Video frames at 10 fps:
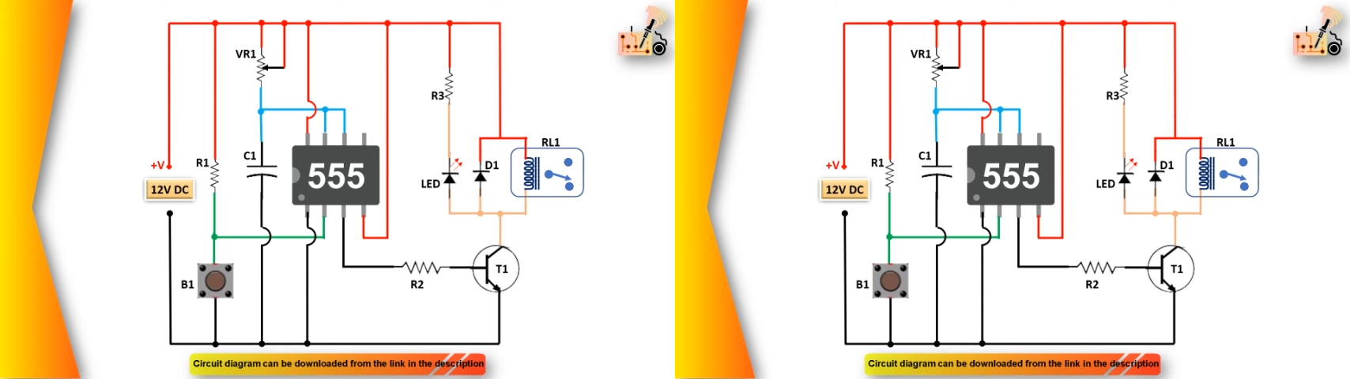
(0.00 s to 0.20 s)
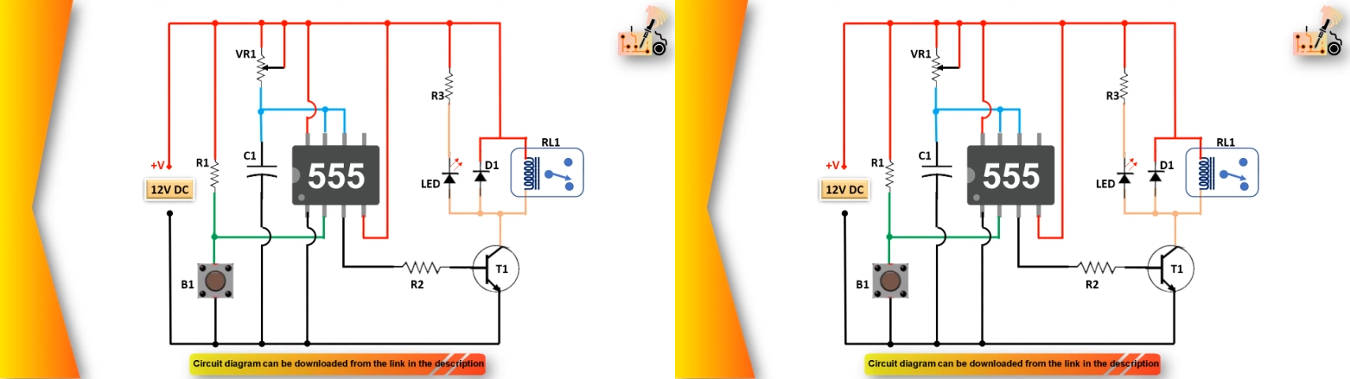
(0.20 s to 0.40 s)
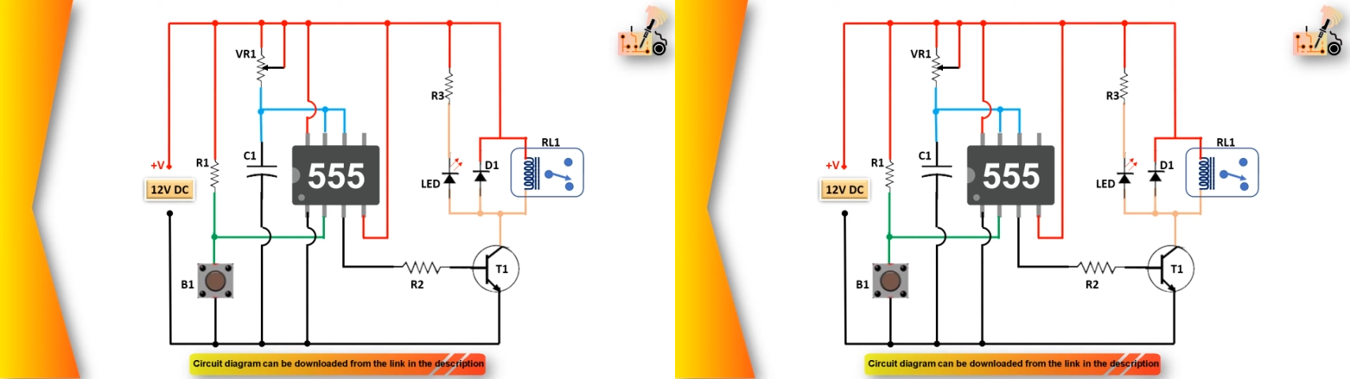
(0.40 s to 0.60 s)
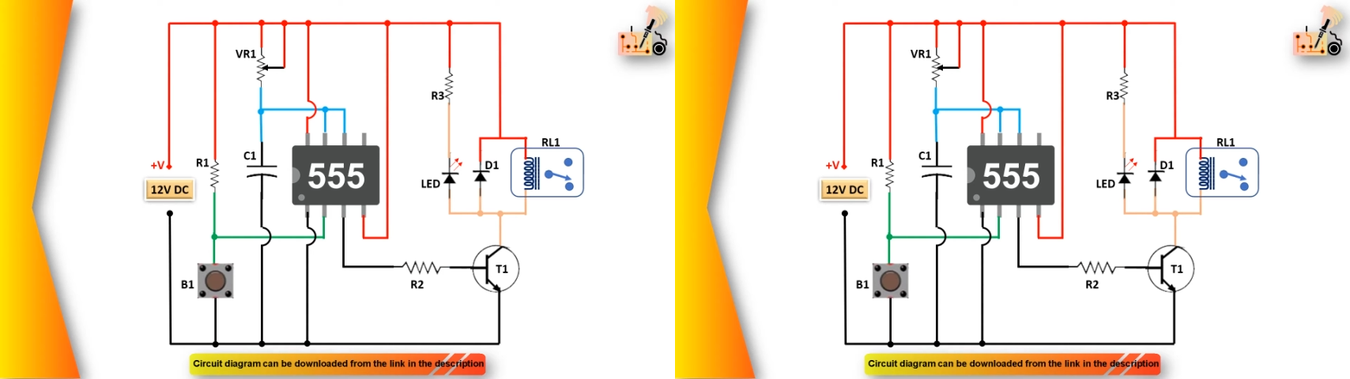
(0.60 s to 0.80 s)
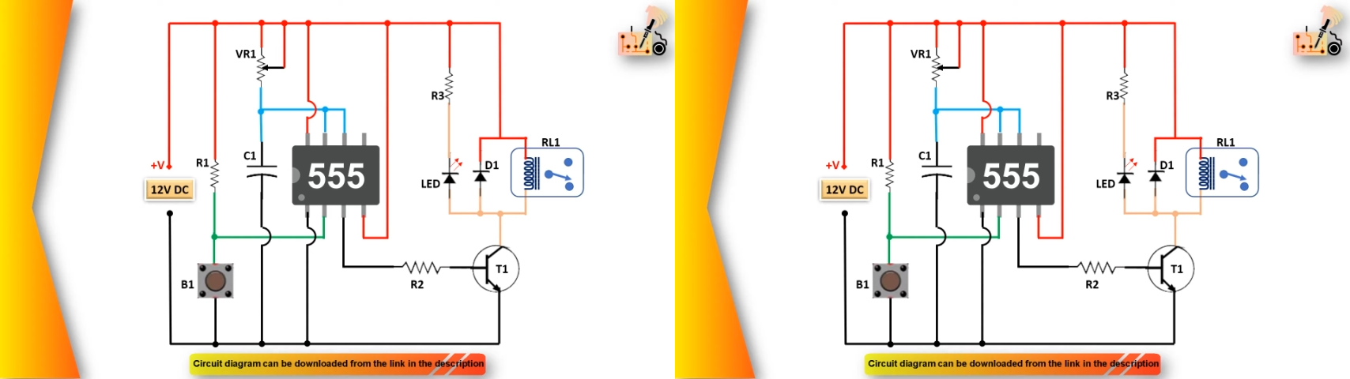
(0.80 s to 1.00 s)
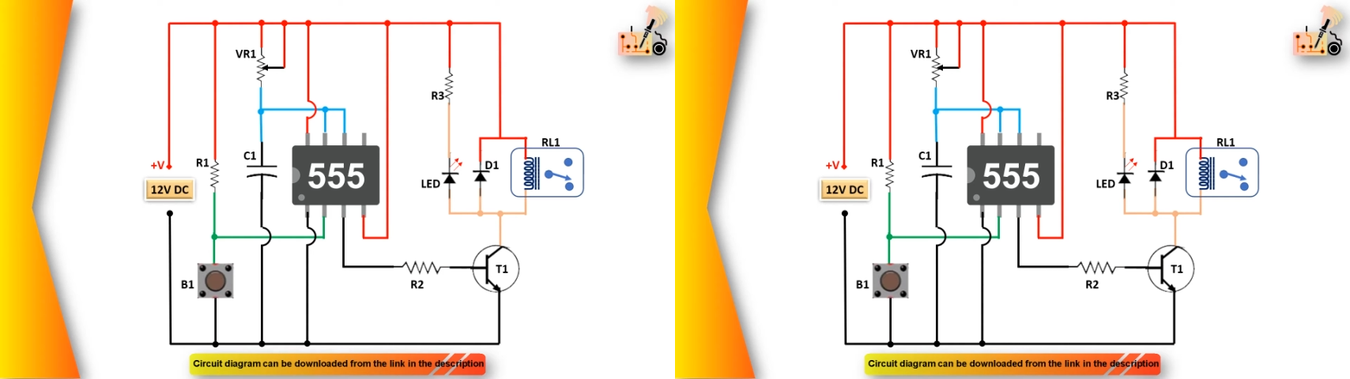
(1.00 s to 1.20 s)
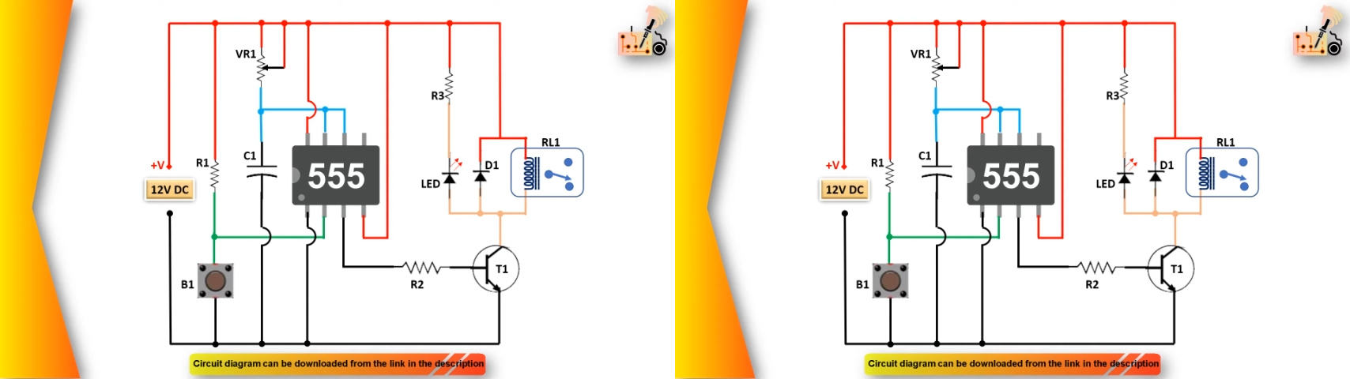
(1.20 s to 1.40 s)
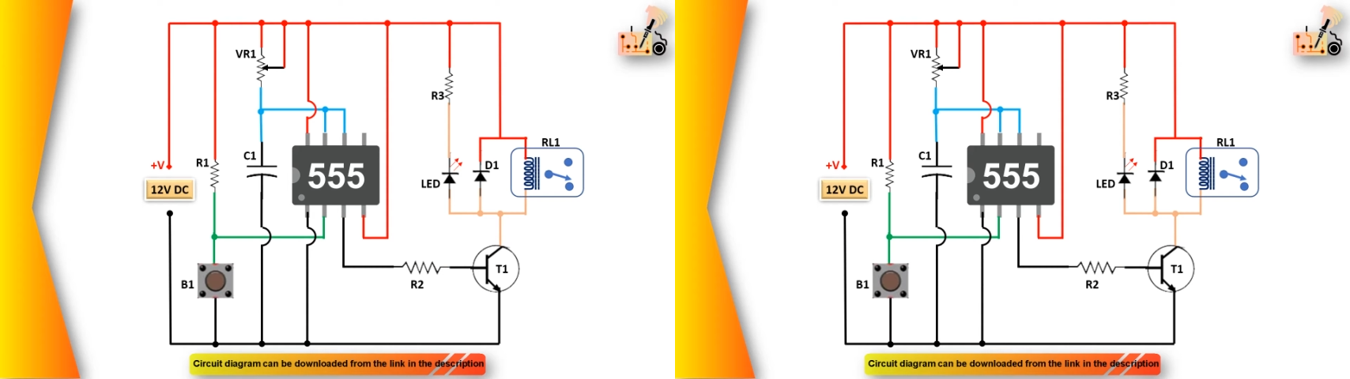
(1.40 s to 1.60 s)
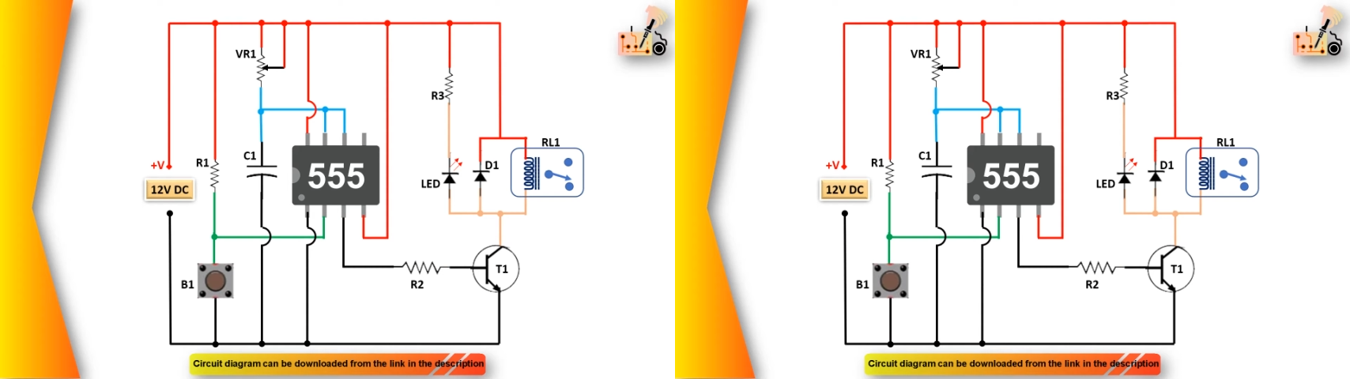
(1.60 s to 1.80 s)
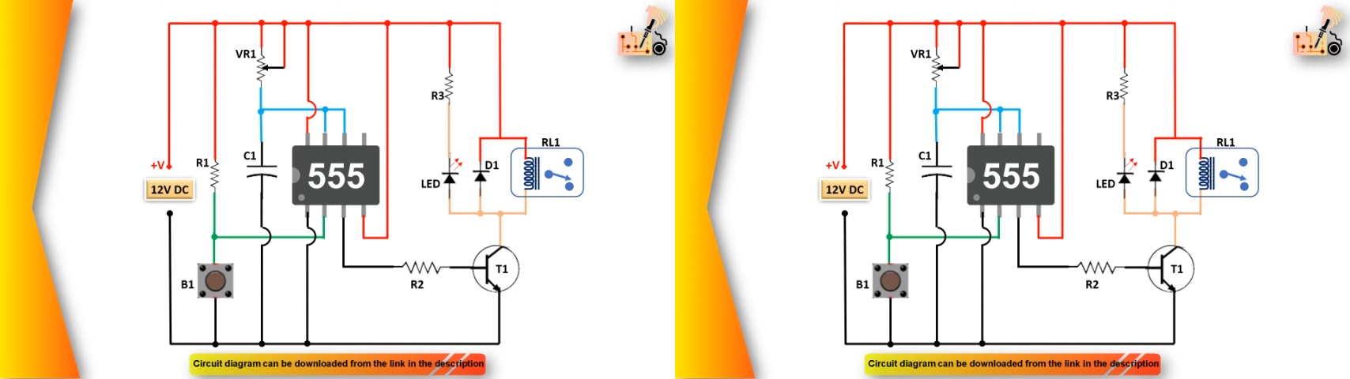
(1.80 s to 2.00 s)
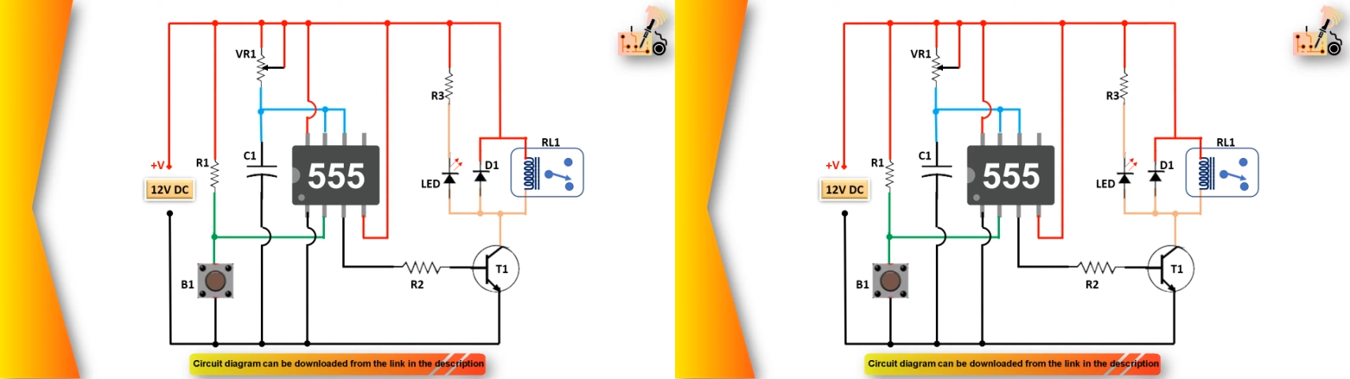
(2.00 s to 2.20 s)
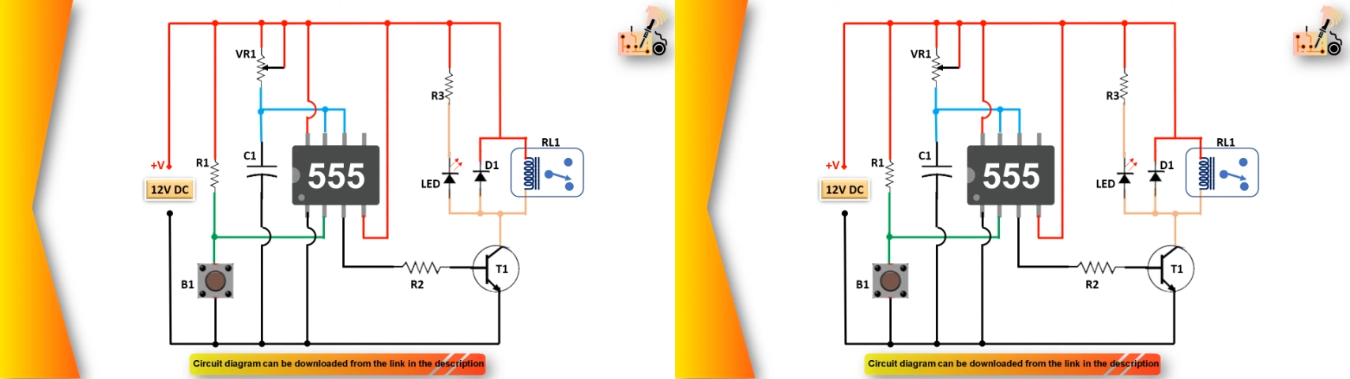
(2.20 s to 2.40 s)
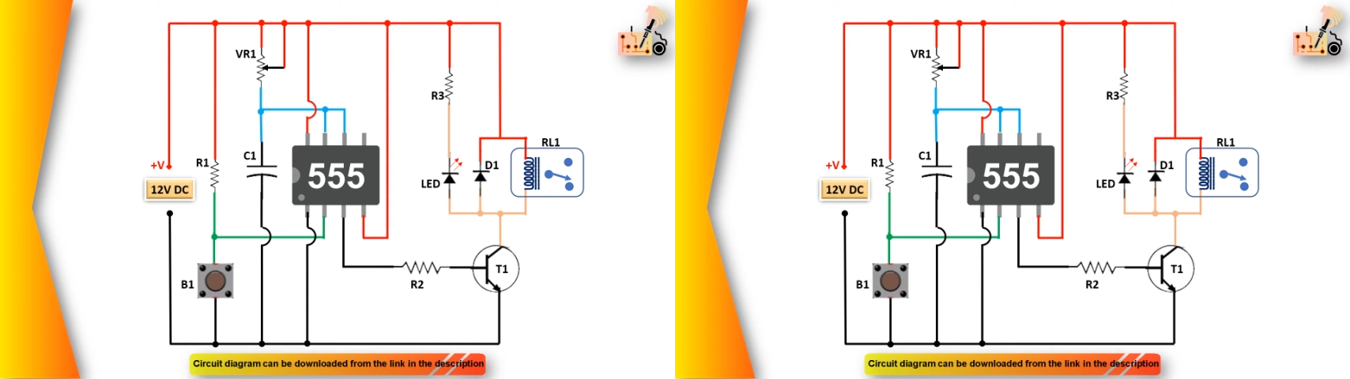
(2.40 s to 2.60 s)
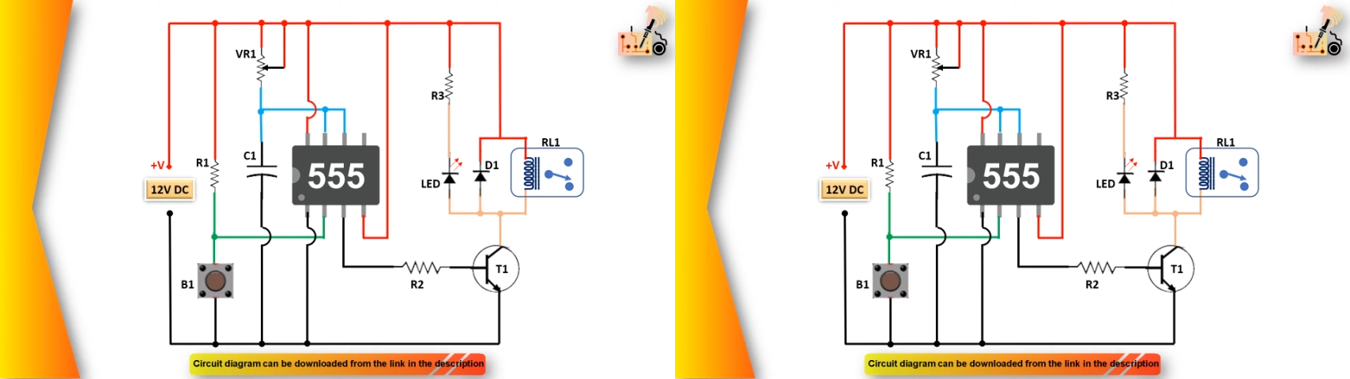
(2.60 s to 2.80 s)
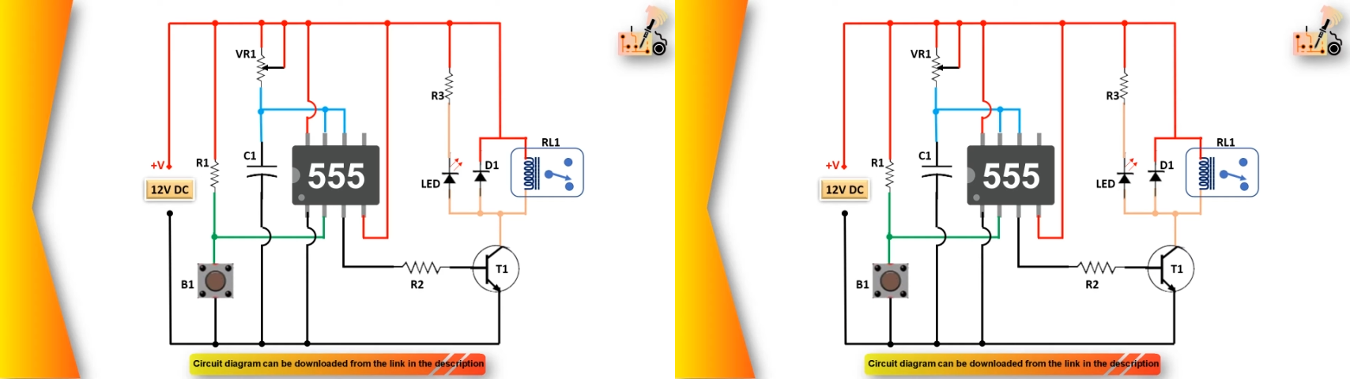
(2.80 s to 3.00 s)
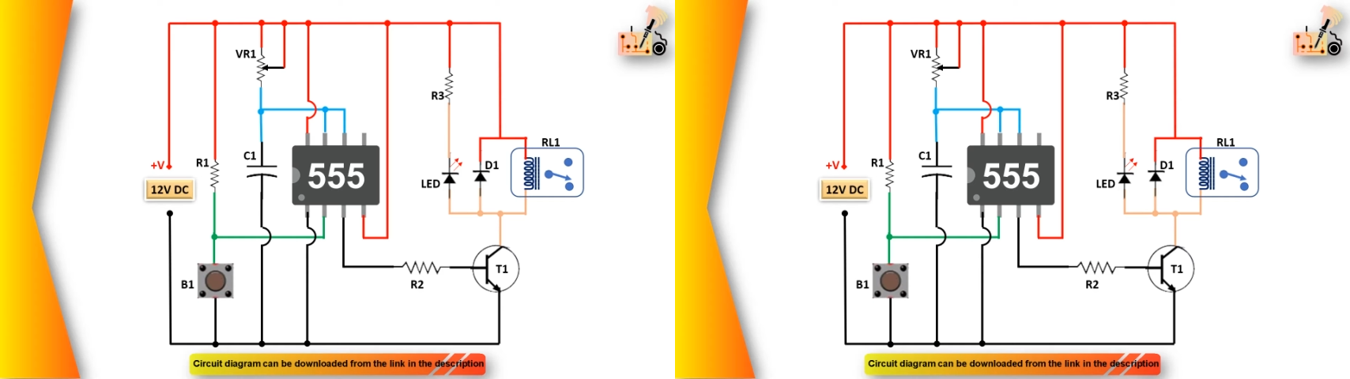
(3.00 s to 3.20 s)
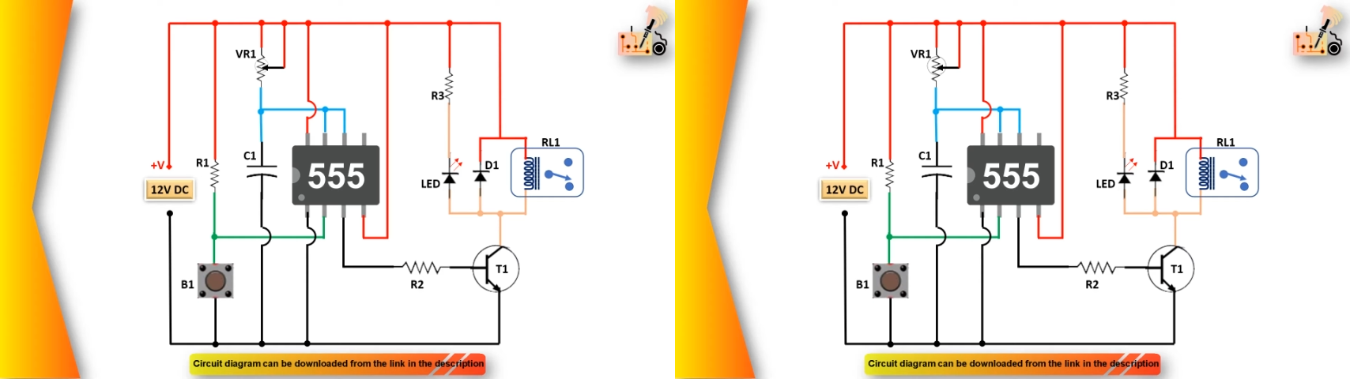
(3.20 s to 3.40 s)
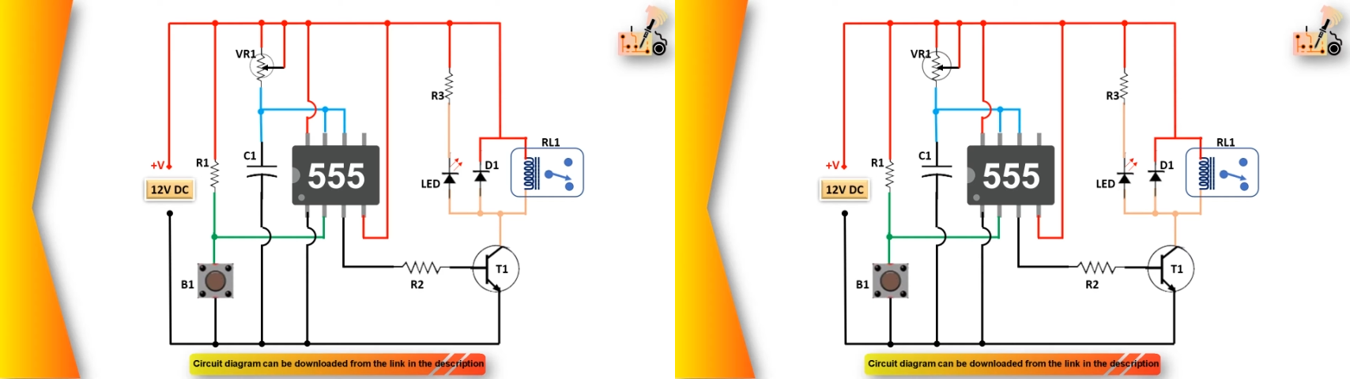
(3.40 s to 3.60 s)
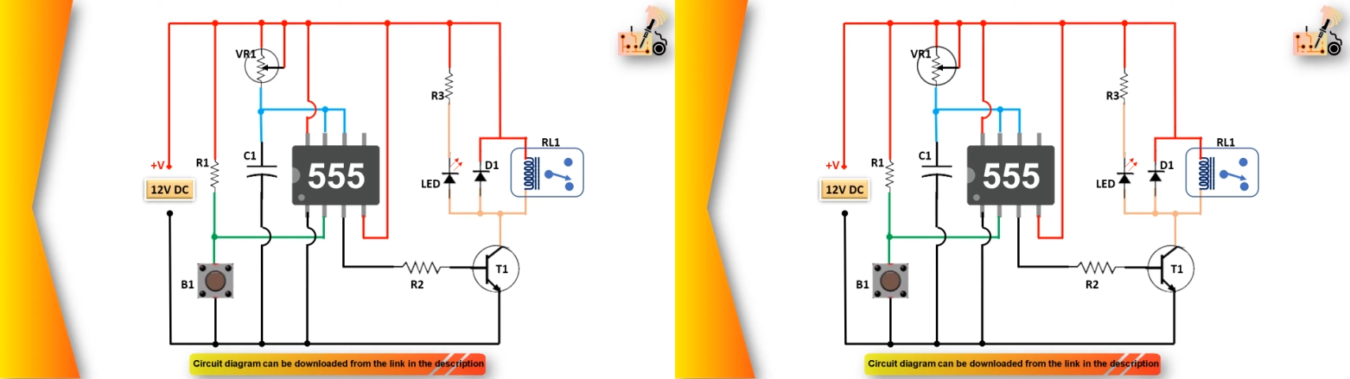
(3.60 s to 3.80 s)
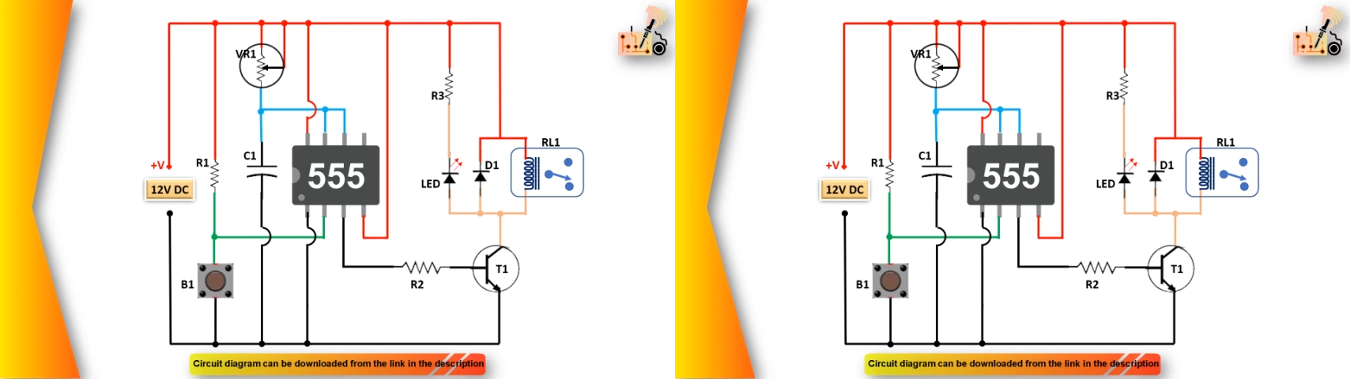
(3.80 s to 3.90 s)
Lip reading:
(no speaker visible)